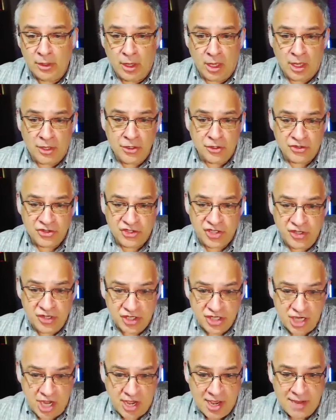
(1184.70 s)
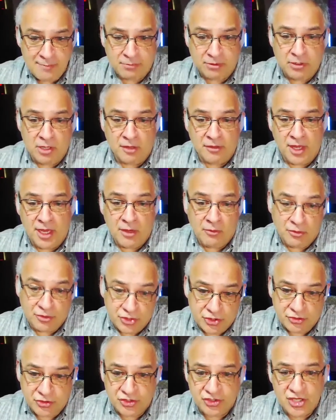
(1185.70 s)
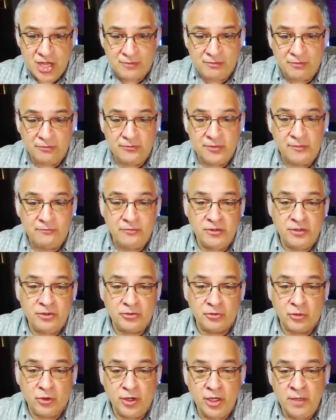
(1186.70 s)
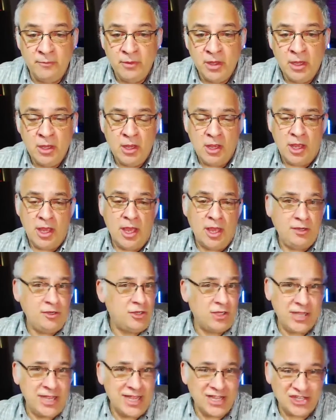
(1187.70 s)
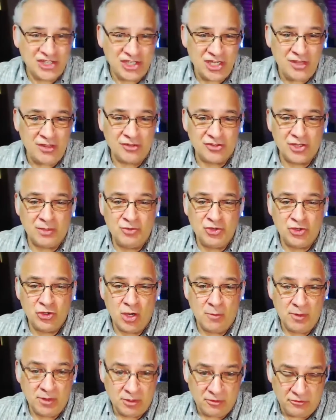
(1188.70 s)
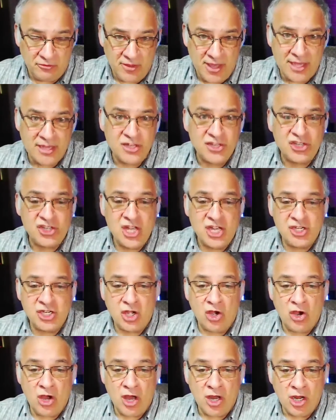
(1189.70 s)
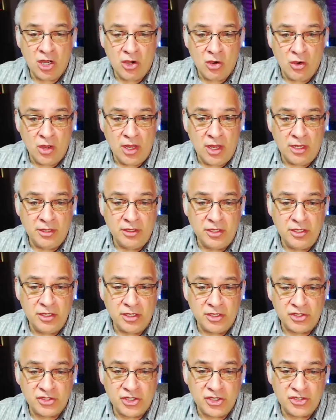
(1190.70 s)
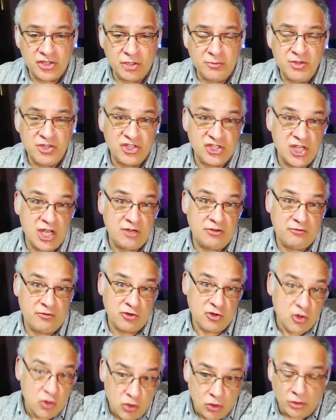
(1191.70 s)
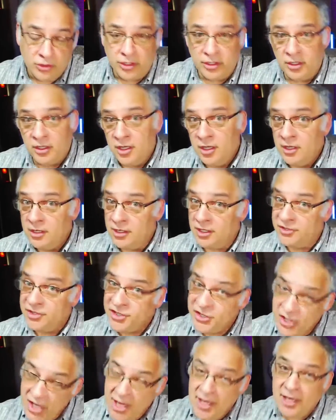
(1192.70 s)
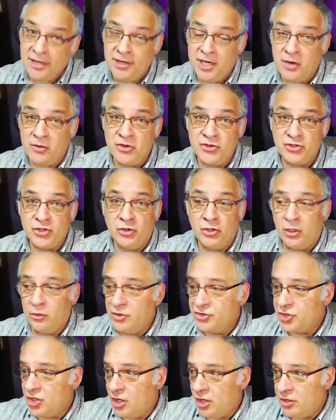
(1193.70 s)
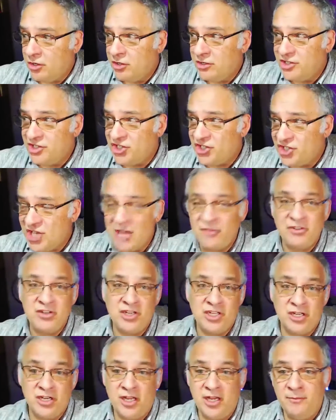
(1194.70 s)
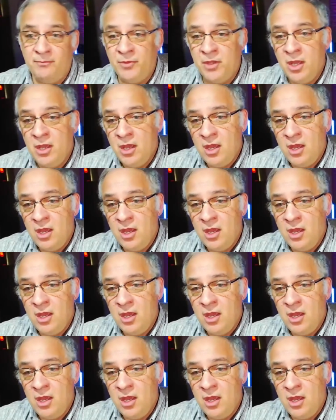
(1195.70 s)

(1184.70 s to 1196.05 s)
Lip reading: You'll see the time below that, which is 7:53. And you can't see this, I'm sure, but the fan is set to auto and the system is set for cooling because it's hot in Arizona. It was 107 today.